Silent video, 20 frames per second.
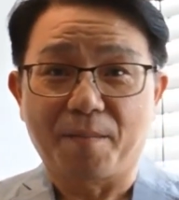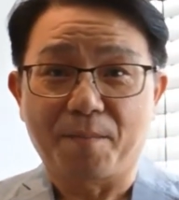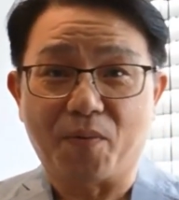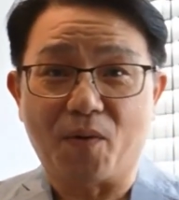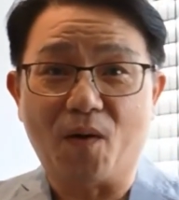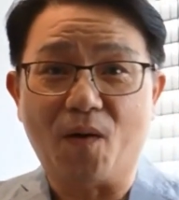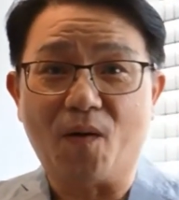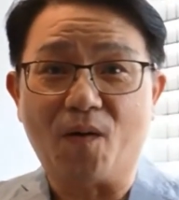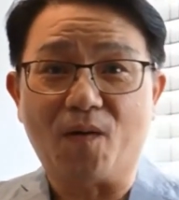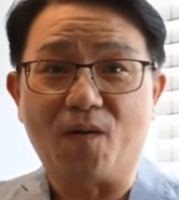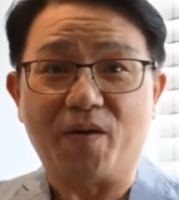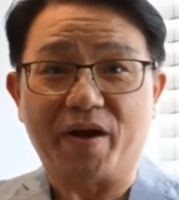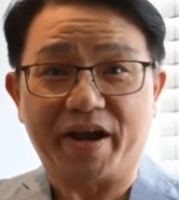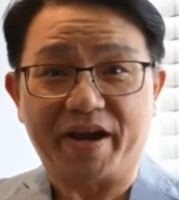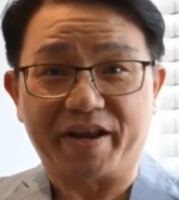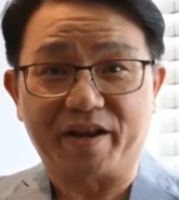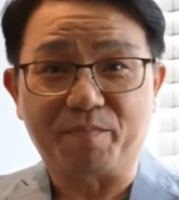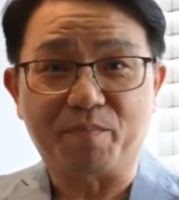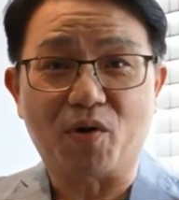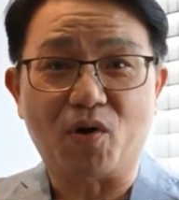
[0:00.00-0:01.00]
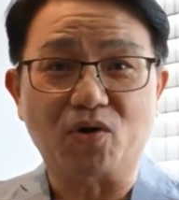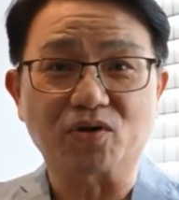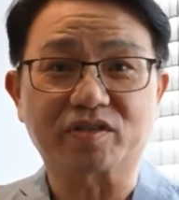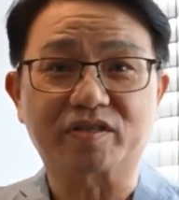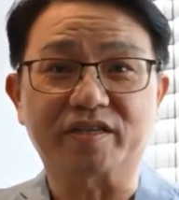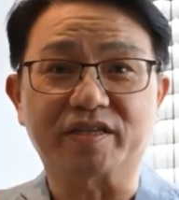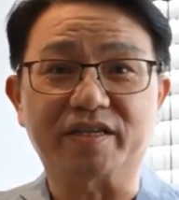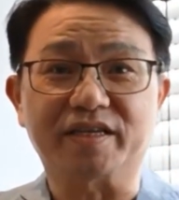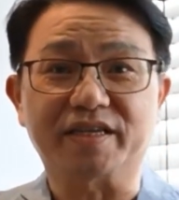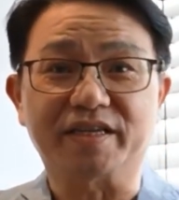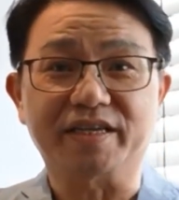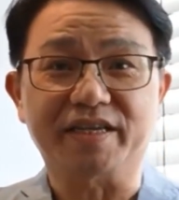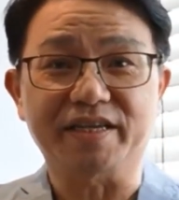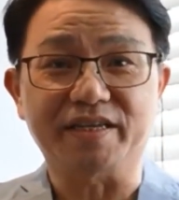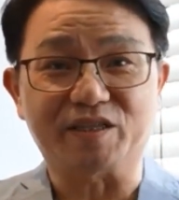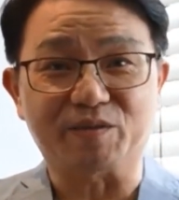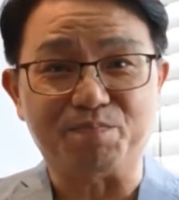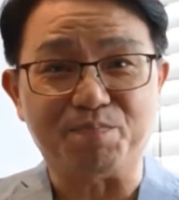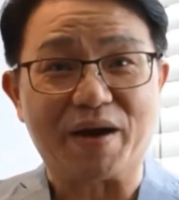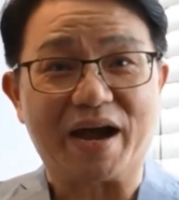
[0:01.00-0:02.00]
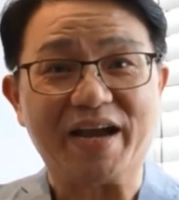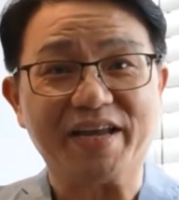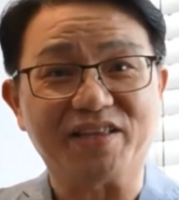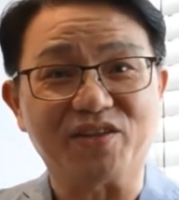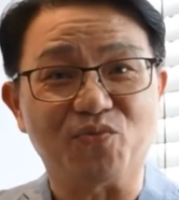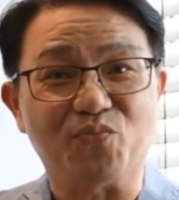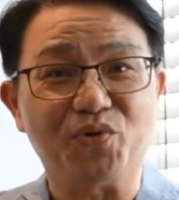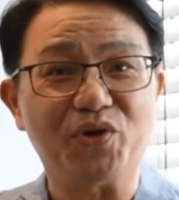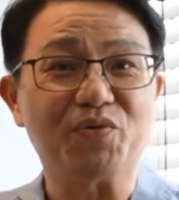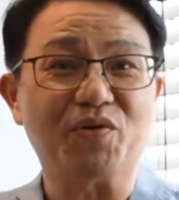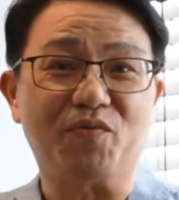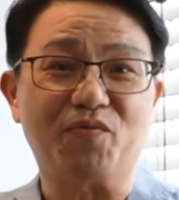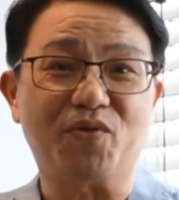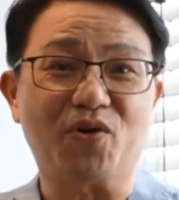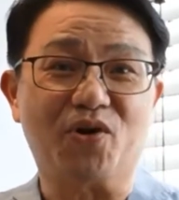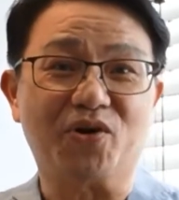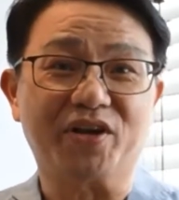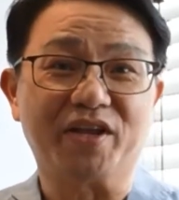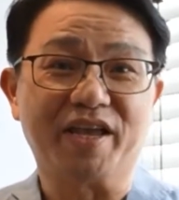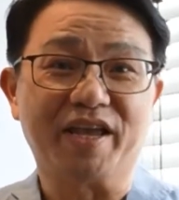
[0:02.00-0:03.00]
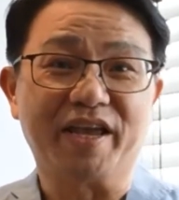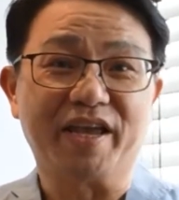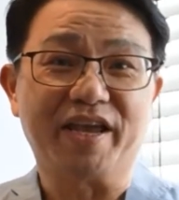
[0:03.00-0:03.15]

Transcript: Paul, an apostle, is by the will of God.